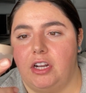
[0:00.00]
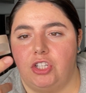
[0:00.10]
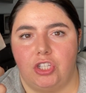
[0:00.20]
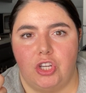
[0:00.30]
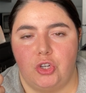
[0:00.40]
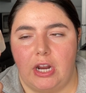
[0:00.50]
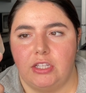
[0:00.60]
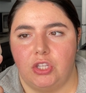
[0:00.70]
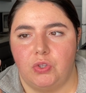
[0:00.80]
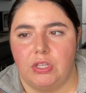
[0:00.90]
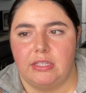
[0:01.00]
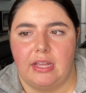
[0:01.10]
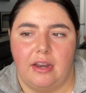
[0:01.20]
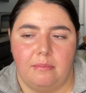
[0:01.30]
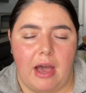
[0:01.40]
It's just a translucent
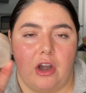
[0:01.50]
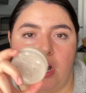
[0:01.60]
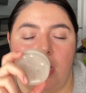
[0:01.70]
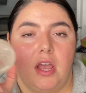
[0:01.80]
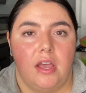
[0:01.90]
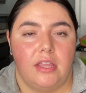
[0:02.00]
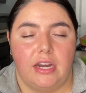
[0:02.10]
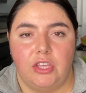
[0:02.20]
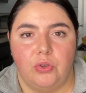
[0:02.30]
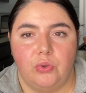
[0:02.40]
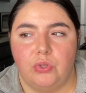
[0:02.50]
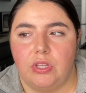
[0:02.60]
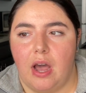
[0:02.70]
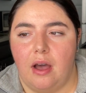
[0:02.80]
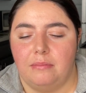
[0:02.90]
setting powder that I use
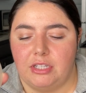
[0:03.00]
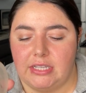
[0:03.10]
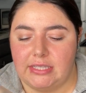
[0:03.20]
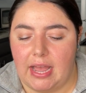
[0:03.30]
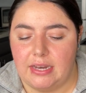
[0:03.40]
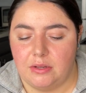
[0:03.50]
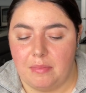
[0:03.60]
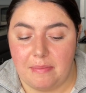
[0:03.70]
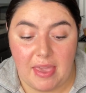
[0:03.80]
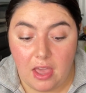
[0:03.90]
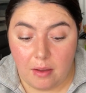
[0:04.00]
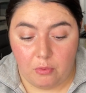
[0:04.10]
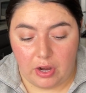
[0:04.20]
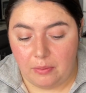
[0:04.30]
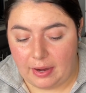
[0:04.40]
to set my makeup
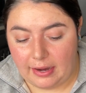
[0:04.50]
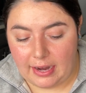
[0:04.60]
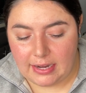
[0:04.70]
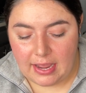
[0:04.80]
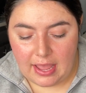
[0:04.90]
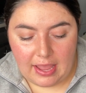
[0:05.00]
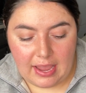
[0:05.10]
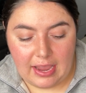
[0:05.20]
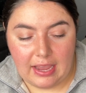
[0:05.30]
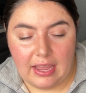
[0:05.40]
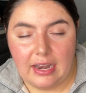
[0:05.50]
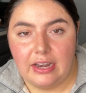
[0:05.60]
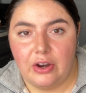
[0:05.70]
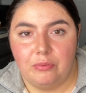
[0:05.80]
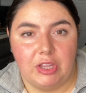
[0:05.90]
when I wear it,
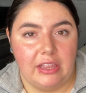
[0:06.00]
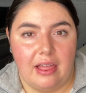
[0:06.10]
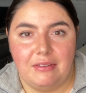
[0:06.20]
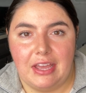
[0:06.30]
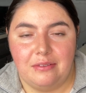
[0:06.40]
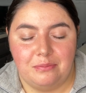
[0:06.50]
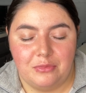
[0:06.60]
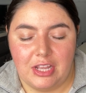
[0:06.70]
and really love it.